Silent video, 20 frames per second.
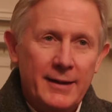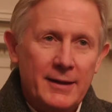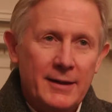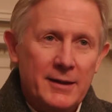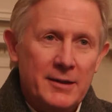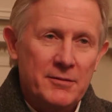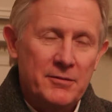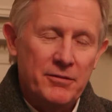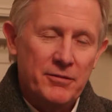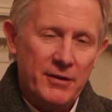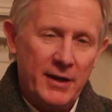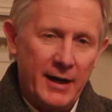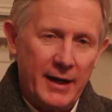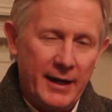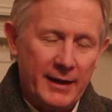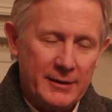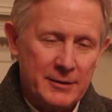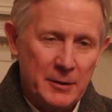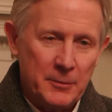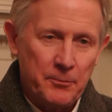In
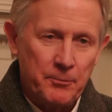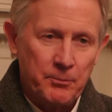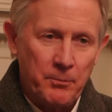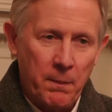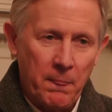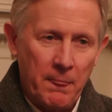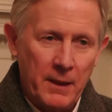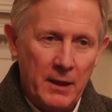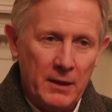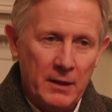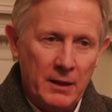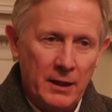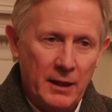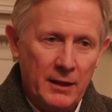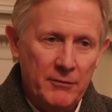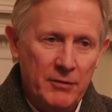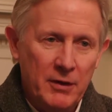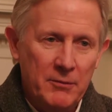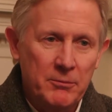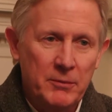fact,
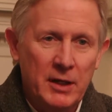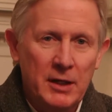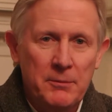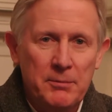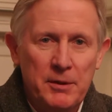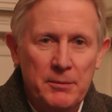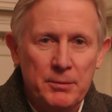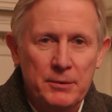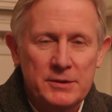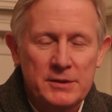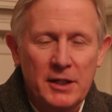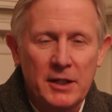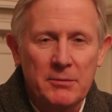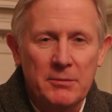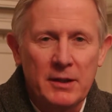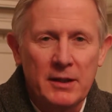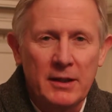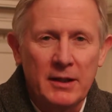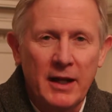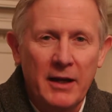I've had many people tell
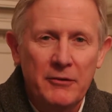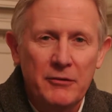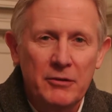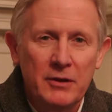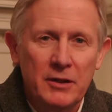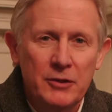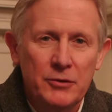me that after they